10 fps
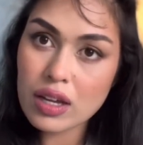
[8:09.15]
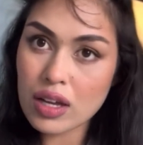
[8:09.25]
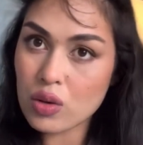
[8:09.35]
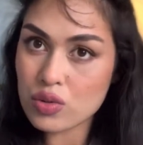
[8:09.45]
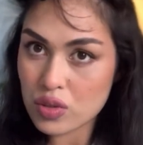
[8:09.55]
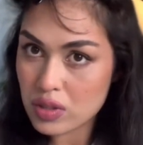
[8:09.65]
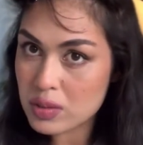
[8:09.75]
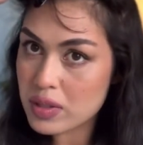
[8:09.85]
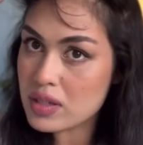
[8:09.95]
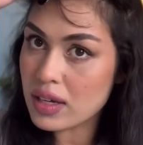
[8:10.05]
And also these
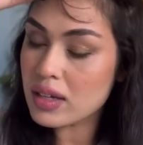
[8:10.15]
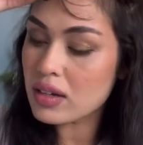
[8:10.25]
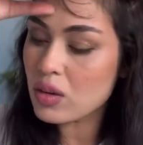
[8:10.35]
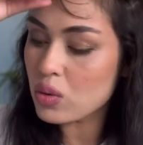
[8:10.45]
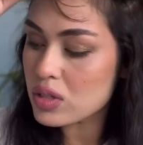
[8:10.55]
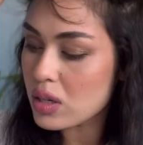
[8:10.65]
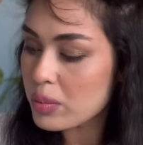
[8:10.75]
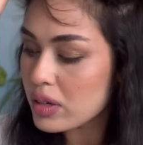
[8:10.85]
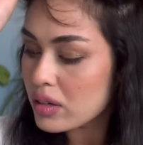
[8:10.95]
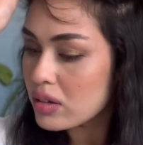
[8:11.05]
bits are getting caught up
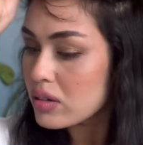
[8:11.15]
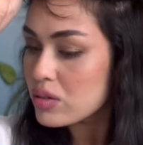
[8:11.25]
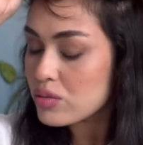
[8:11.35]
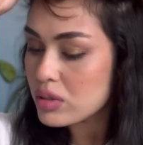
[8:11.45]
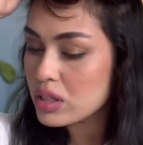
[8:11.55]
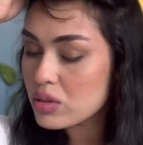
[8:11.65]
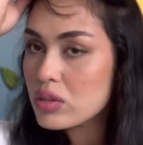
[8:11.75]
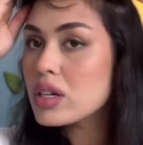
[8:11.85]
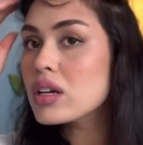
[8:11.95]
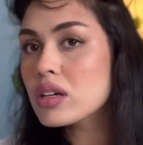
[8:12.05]
in it, it's really
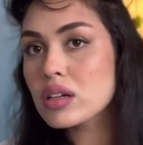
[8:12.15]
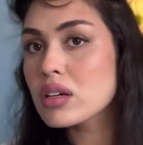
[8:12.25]
annoying.